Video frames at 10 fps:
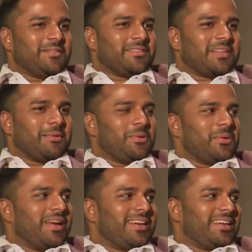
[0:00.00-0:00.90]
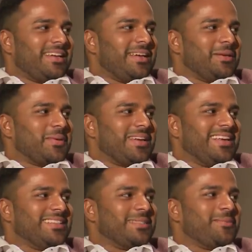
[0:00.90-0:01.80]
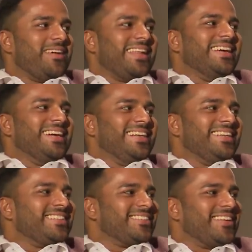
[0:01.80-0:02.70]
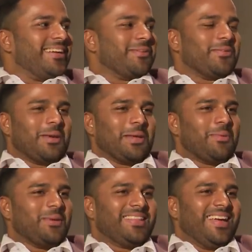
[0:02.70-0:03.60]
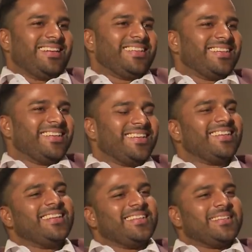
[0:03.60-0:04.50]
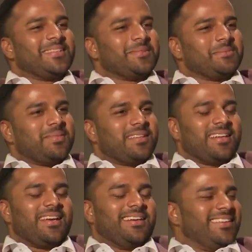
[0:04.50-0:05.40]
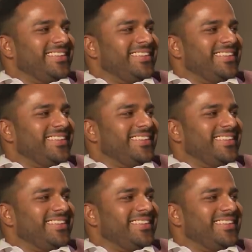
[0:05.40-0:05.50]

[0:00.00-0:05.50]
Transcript: was able to get uh, into a relationship very early, so he didn't have to worry about that. But yeah.